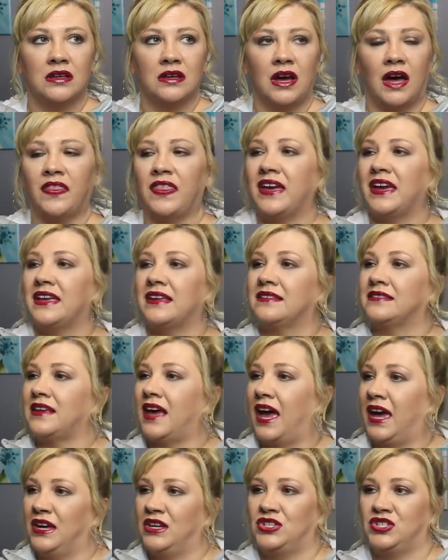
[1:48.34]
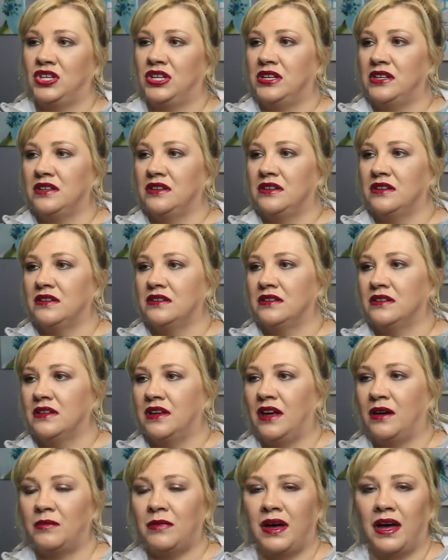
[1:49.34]
I think, is aging
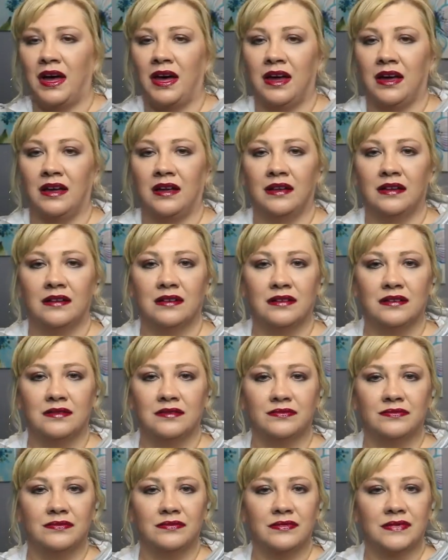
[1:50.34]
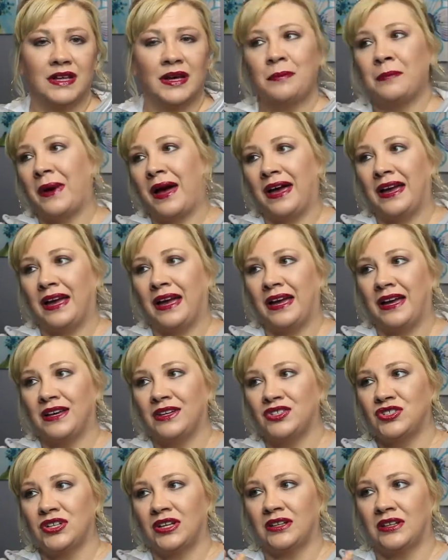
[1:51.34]
at my
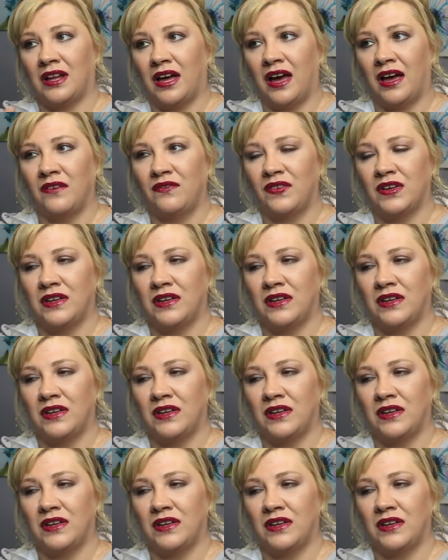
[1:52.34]
age in life.